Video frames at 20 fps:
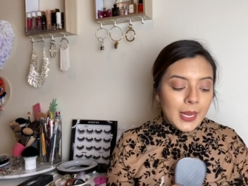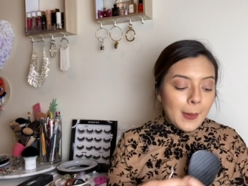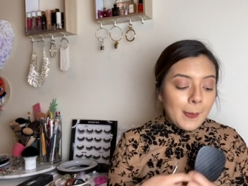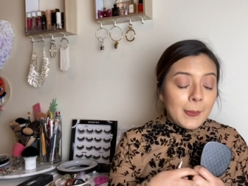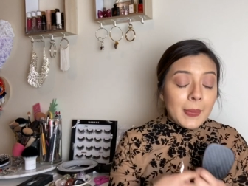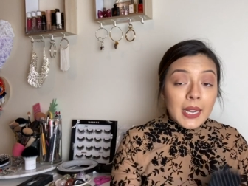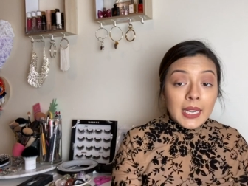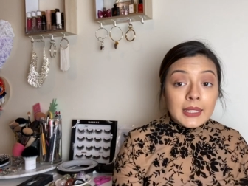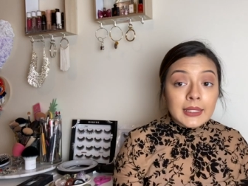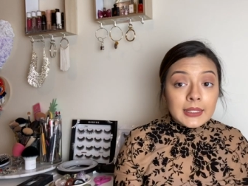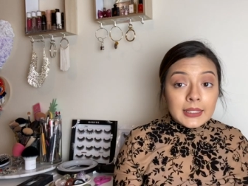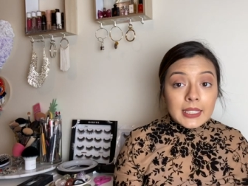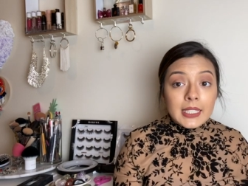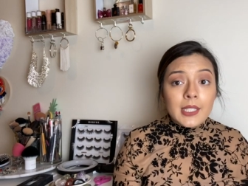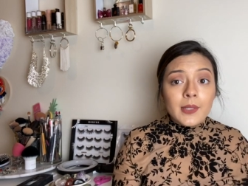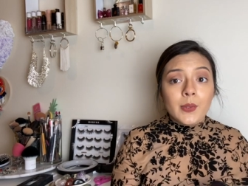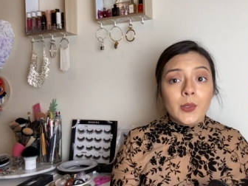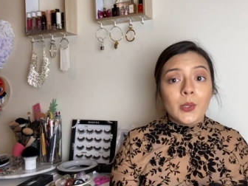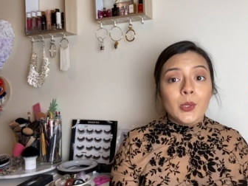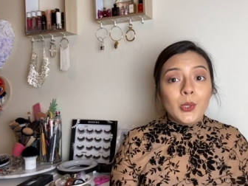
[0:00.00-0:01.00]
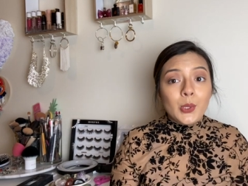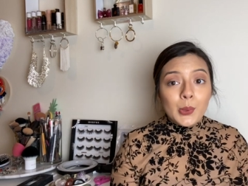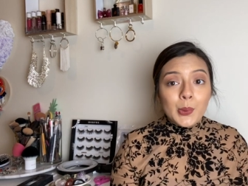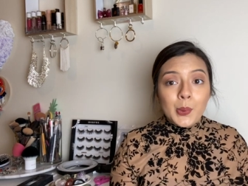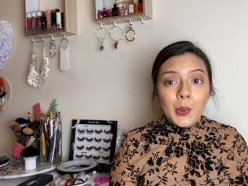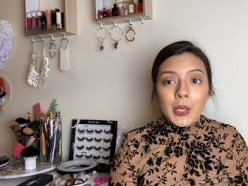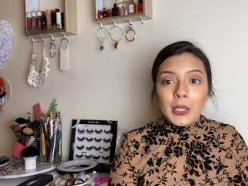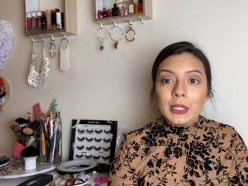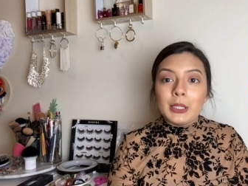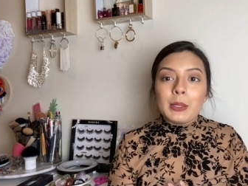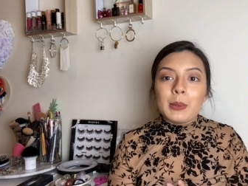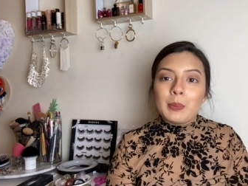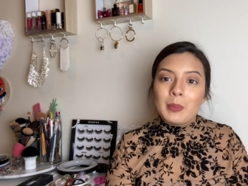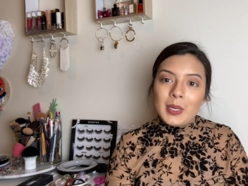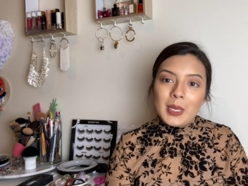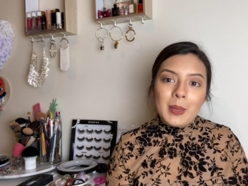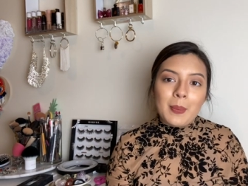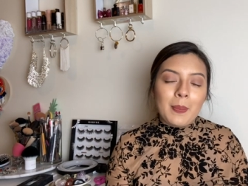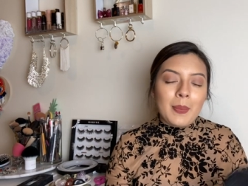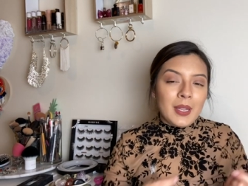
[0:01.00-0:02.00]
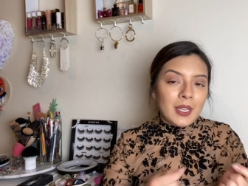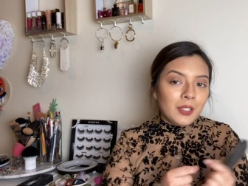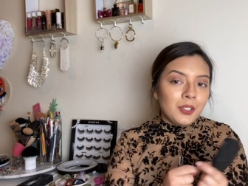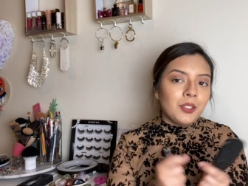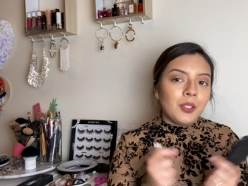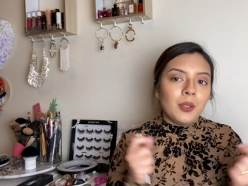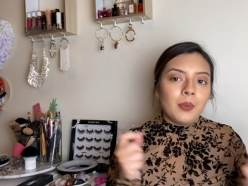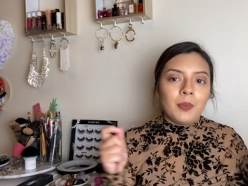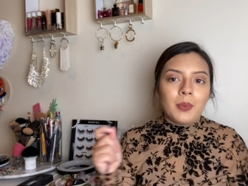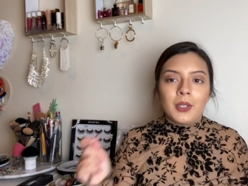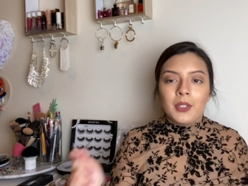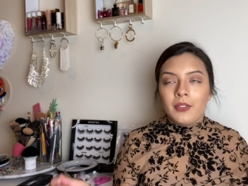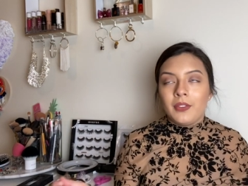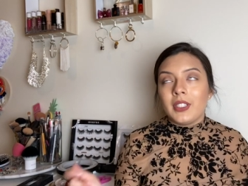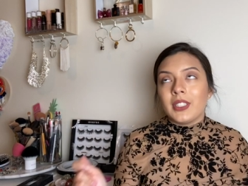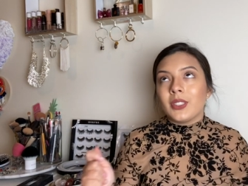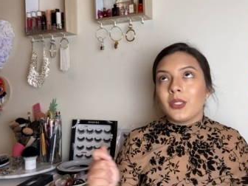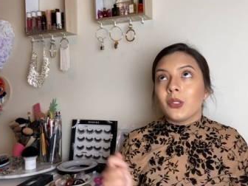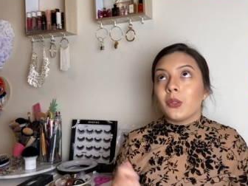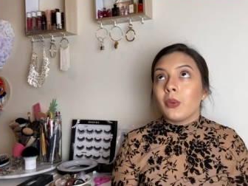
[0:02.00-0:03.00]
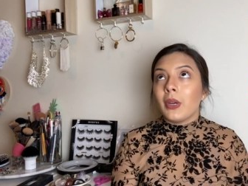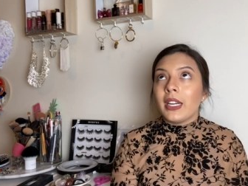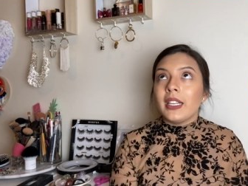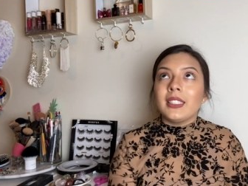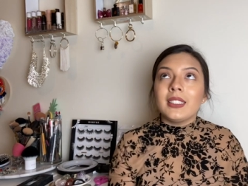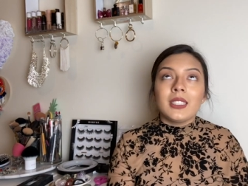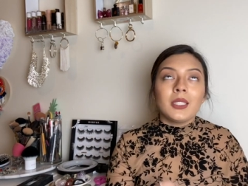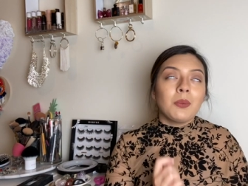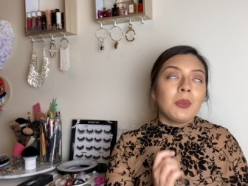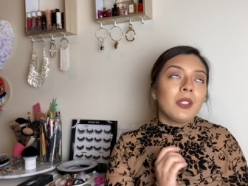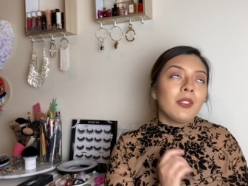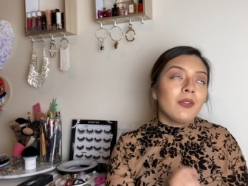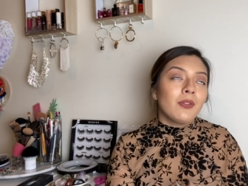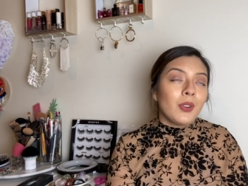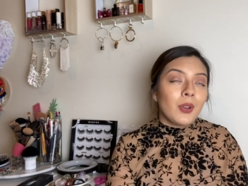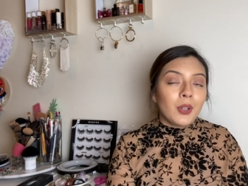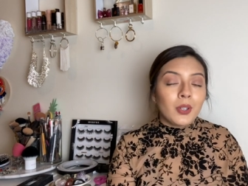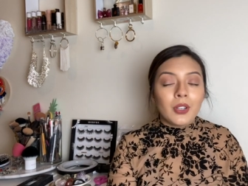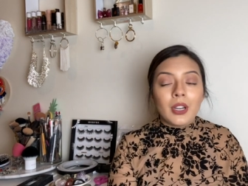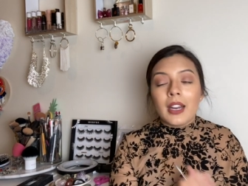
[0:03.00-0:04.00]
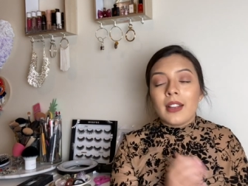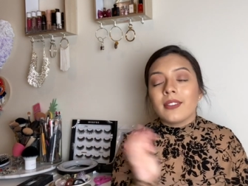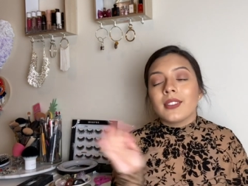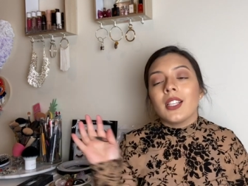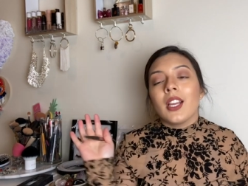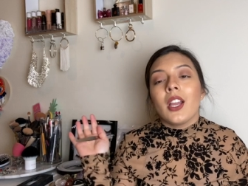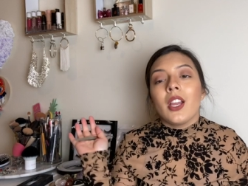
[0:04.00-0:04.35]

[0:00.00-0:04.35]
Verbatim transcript: But if you do want to be picture perfect, ready to be photographed,